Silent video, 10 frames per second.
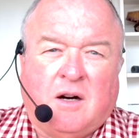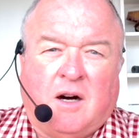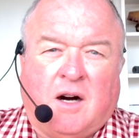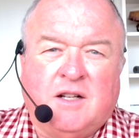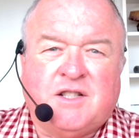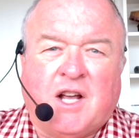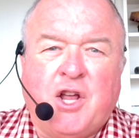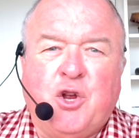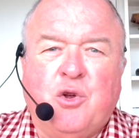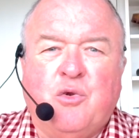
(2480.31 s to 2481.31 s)
I'd say
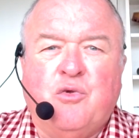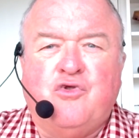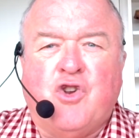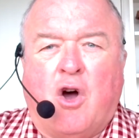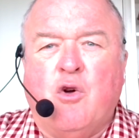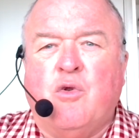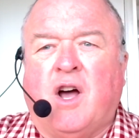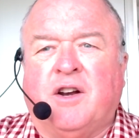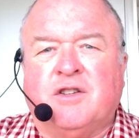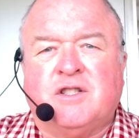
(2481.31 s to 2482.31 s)
to you, don't
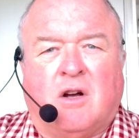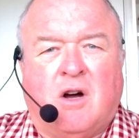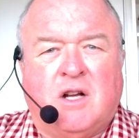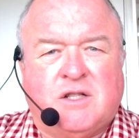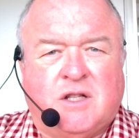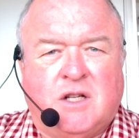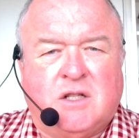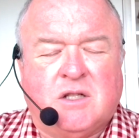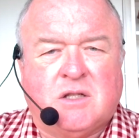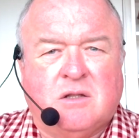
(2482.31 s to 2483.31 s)
undersize
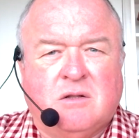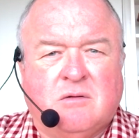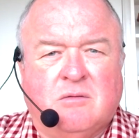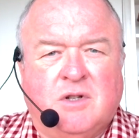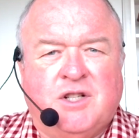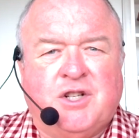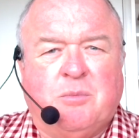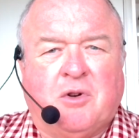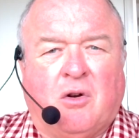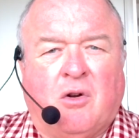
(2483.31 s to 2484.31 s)
things. We
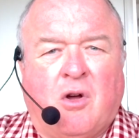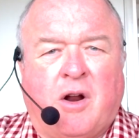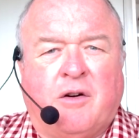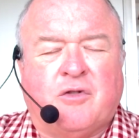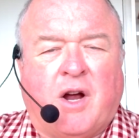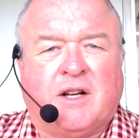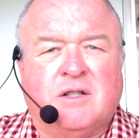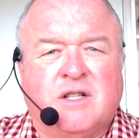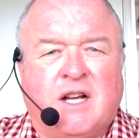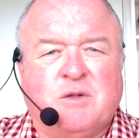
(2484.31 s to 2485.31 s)
shipped a lot of
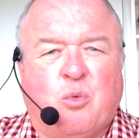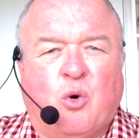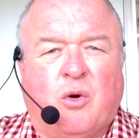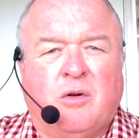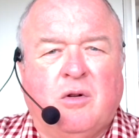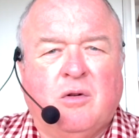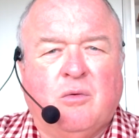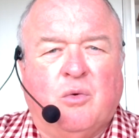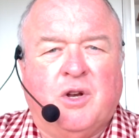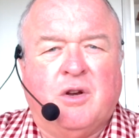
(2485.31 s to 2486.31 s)
tractors export.
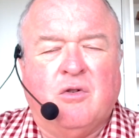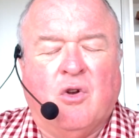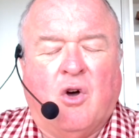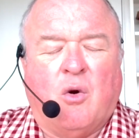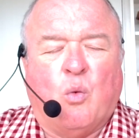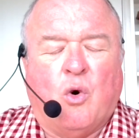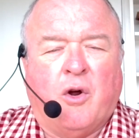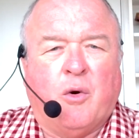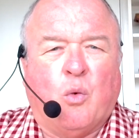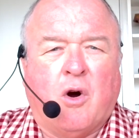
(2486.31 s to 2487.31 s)
We did not
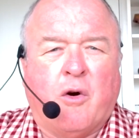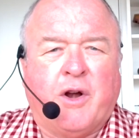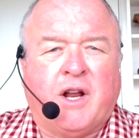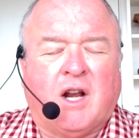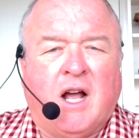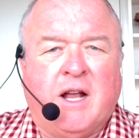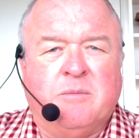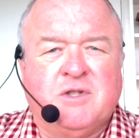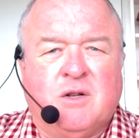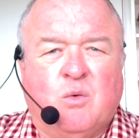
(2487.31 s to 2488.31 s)
want warranty
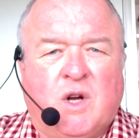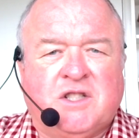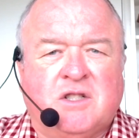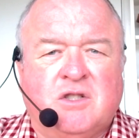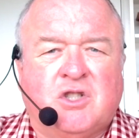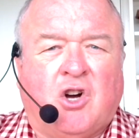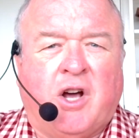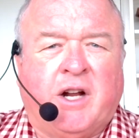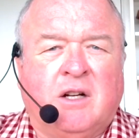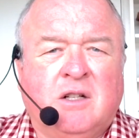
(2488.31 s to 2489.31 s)
claims in Western
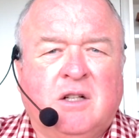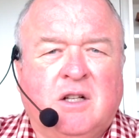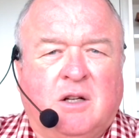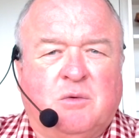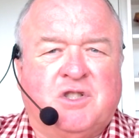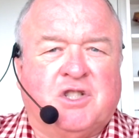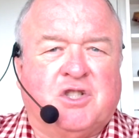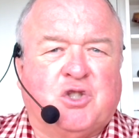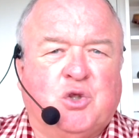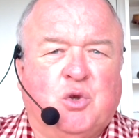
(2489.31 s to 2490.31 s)
China. It was
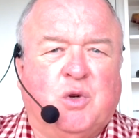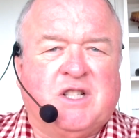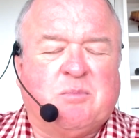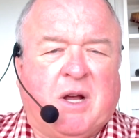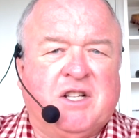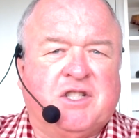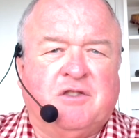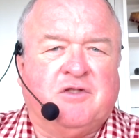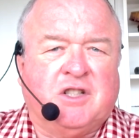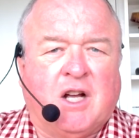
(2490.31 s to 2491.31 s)
just too
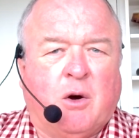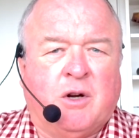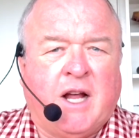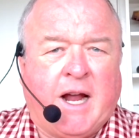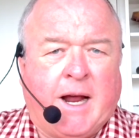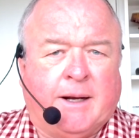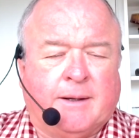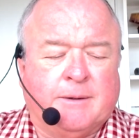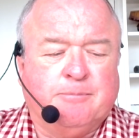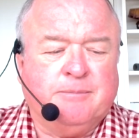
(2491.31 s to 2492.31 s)
expensive to go and handle them.